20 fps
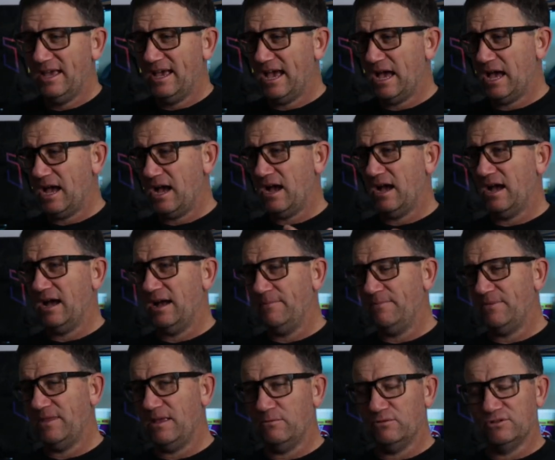
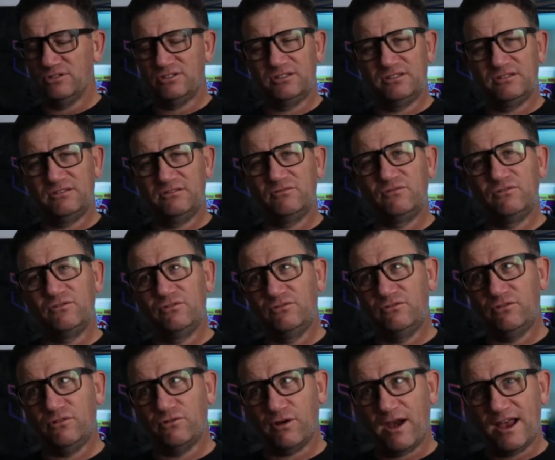It was
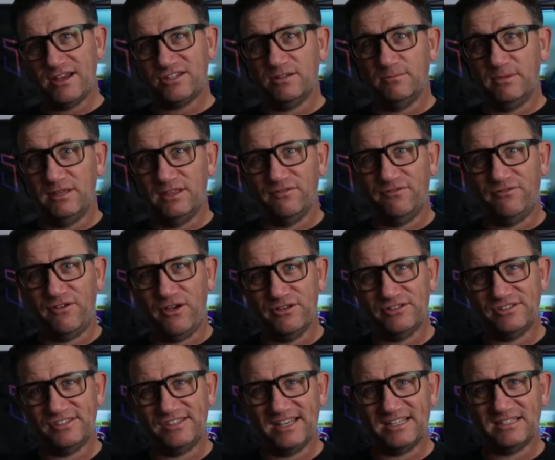crushing me the
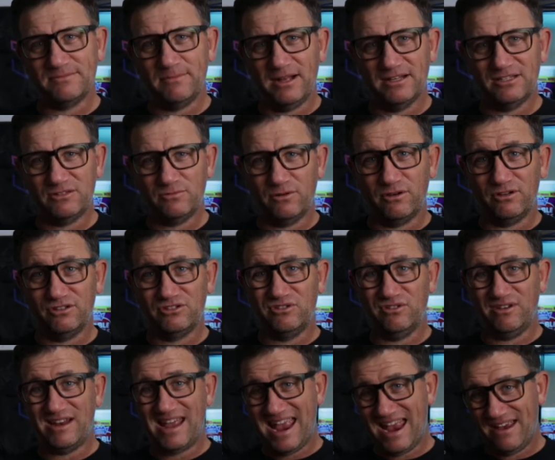first 6 months I was
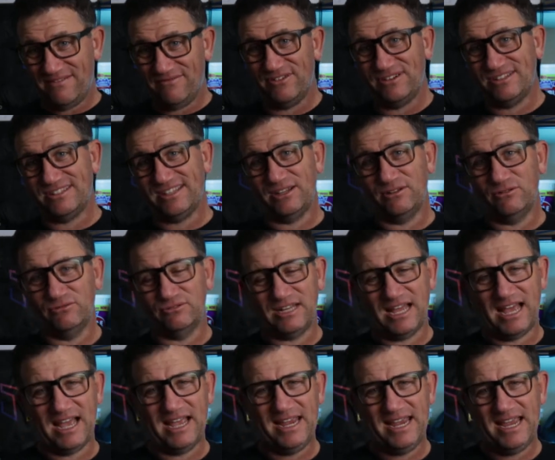doing it every single
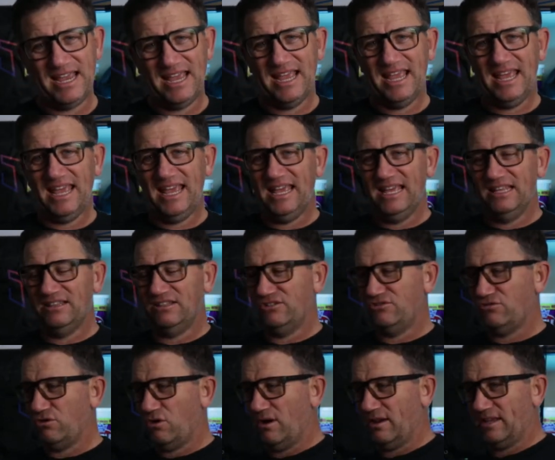day to
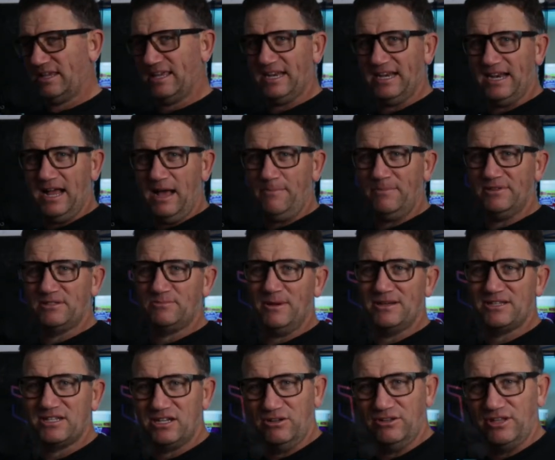try and get it up,
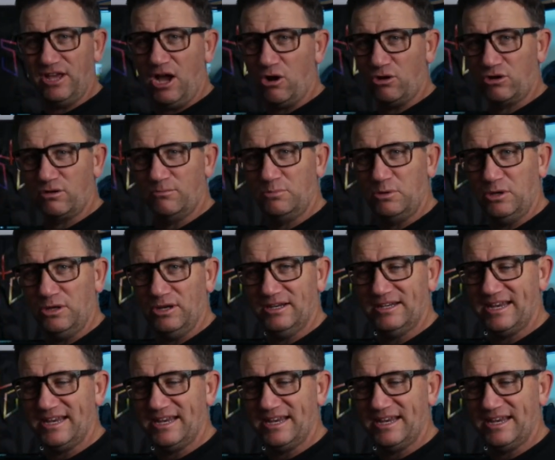especially on the old computer.